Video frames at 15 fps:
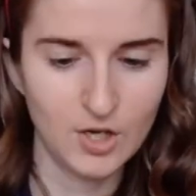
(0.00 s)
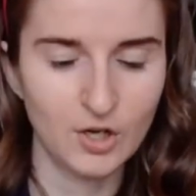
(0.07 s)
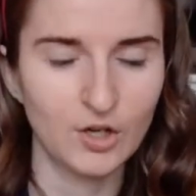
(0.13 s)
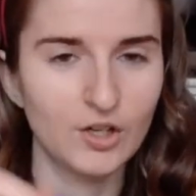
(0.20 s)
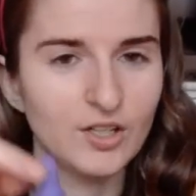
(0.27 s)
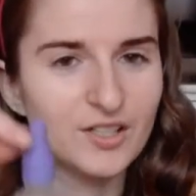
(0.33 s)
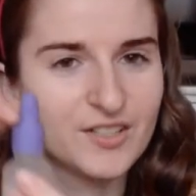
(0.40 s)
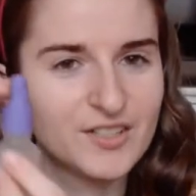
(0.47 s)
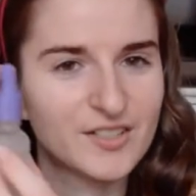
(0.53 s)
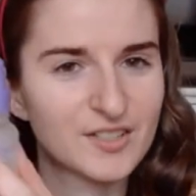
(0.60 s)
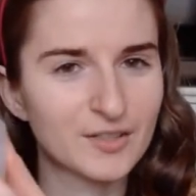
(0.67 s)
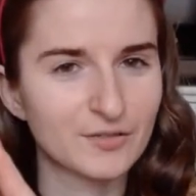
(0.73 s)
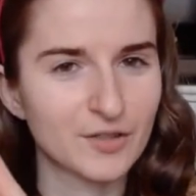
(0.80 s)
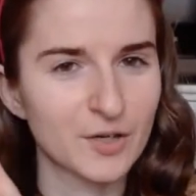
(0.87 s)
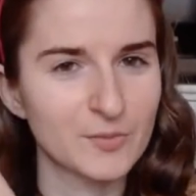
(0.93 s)
all of this
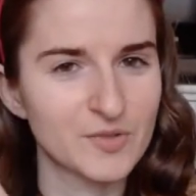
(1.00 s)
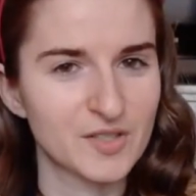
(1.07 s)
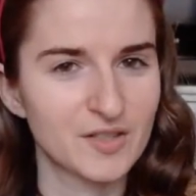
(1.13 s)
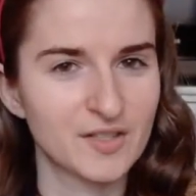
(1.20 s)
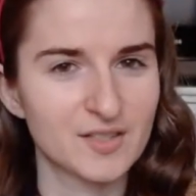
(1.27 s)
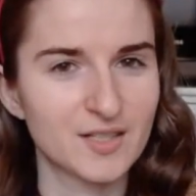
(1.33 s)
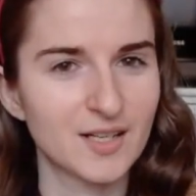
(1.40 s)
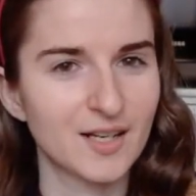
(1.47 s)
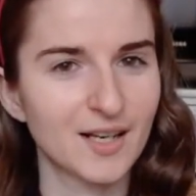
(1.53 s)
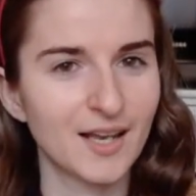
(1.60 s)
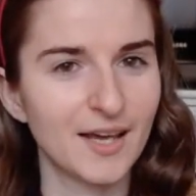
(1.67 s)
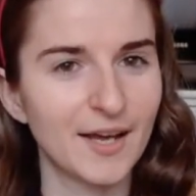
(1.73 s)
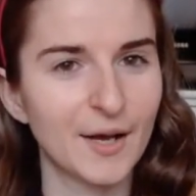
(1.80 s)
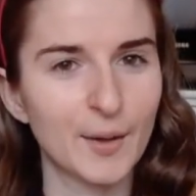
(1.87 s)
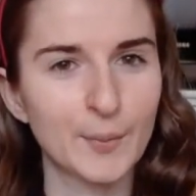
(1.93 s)
stuff comes in this little
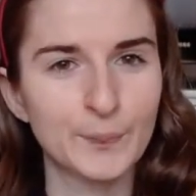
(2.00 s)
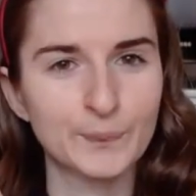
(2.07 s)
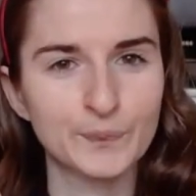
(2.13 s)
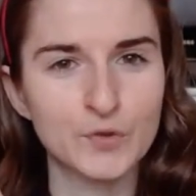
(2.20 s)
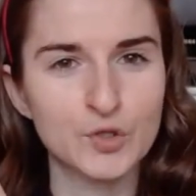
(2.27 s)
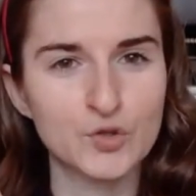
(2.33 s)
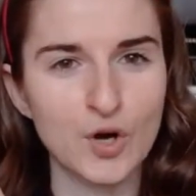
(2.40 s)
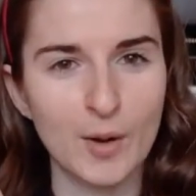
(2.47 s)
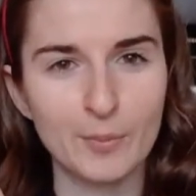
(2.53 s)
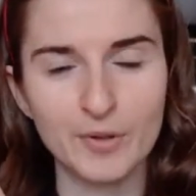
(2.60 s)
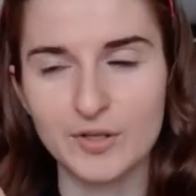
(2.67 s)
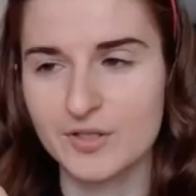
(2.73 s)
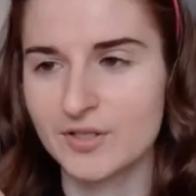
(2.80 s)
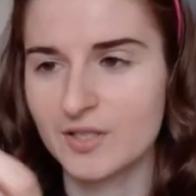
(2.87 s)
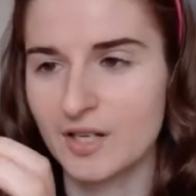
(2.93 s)
like
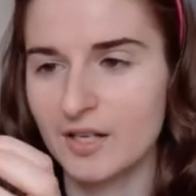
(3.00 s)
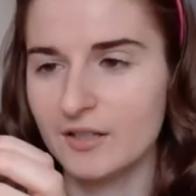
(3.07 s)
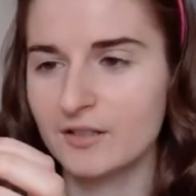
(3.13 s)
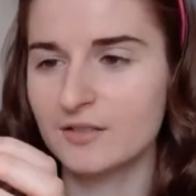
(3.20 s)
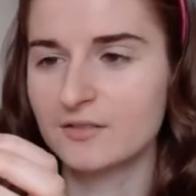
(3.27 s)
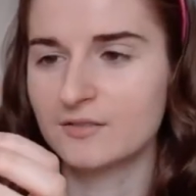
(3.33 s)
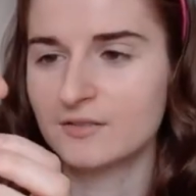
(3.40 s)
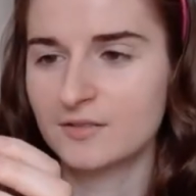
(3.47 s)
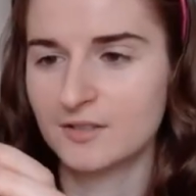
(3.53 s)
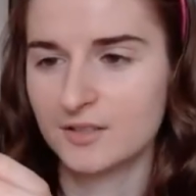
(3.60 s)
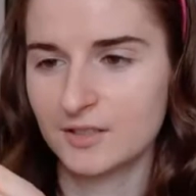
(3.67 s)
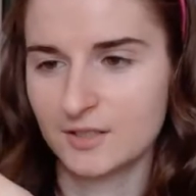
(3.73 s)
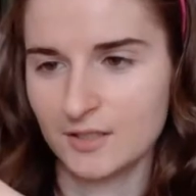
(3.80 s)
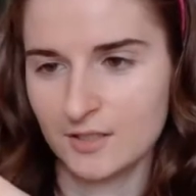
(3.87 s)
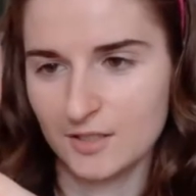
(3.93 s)
dropper style
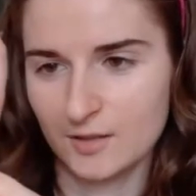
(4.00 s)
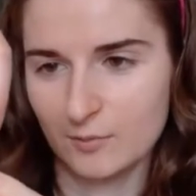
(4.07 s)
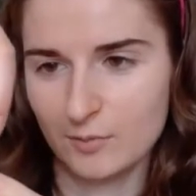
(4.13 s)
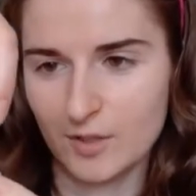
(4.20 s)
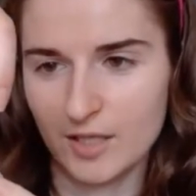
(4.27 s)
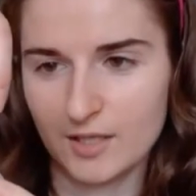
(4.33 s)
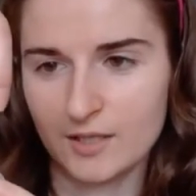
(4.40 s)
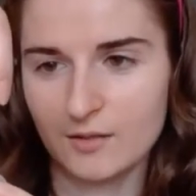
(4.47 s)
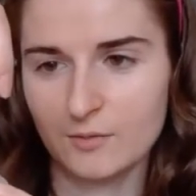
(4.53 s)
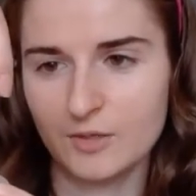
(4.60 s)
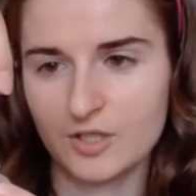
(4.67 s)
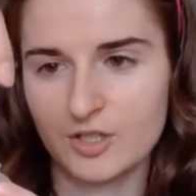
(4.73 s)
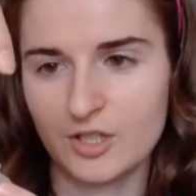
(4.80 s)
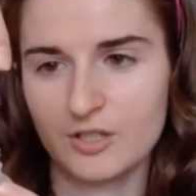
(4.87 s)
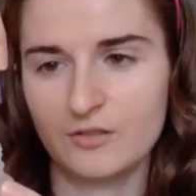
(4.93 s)
bottle,
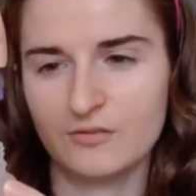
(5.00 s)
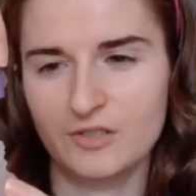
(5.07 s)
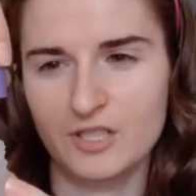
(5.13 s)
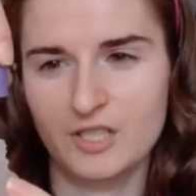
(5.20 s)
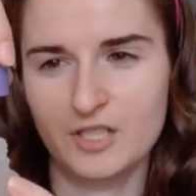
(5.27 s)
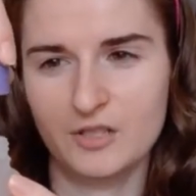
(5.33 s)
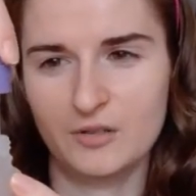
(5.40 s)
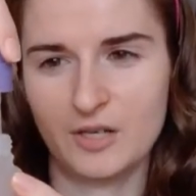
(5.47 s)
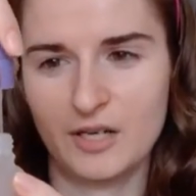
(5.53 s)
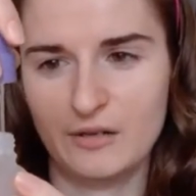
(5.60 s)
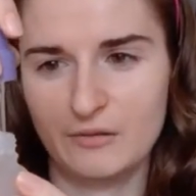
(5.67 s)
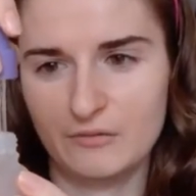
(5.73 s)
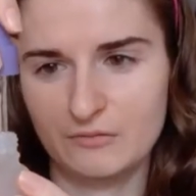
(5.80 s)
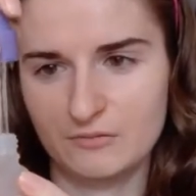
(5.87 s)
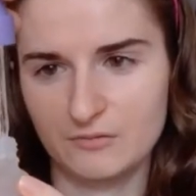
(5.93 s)
which I don't really know
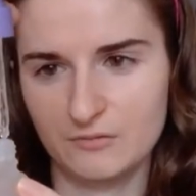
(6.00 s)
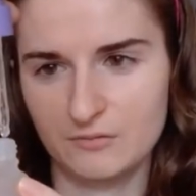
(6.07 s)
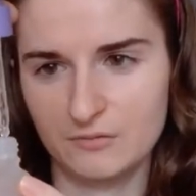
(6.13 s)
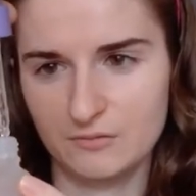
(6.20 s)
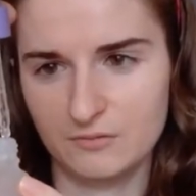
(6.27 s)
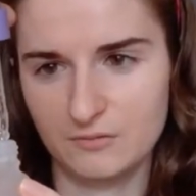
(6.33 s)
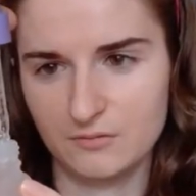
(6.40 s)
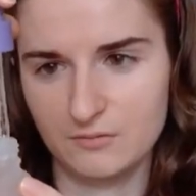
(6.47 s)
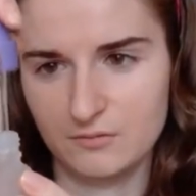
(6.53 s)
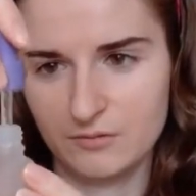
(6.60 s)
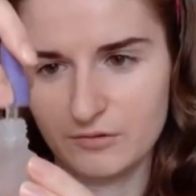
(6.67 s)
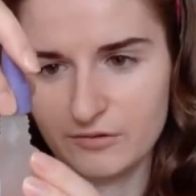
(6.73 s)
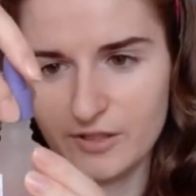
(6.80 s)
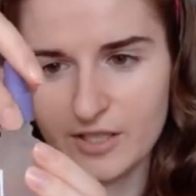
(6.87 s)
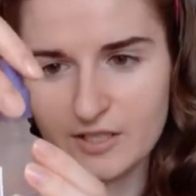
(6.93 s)
how
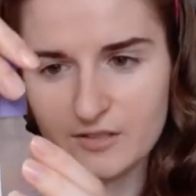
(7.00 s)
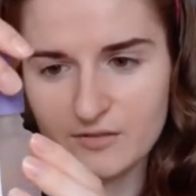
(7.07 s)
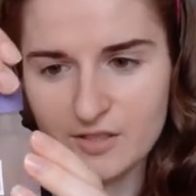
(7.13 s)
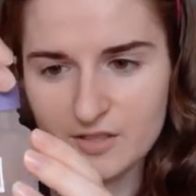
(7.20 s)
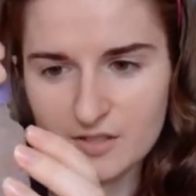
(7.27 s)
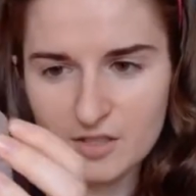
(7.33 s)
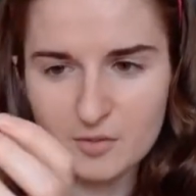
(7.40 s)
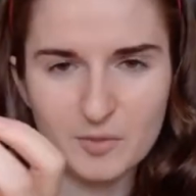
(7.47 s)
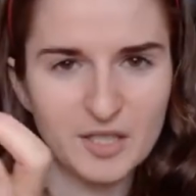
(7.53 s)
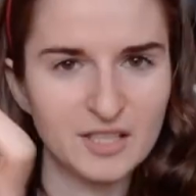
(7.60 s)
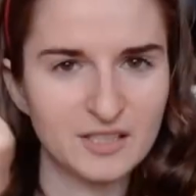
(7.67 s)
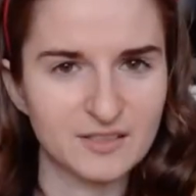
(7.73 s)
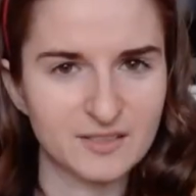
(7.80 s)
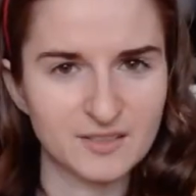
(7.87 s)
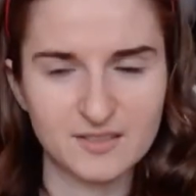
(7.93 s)
effective that's going to be.
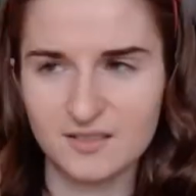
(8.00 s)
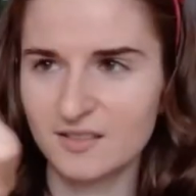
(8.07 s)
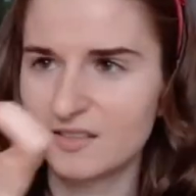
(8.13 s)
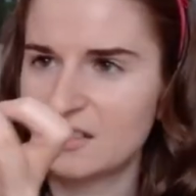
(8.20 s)
Let's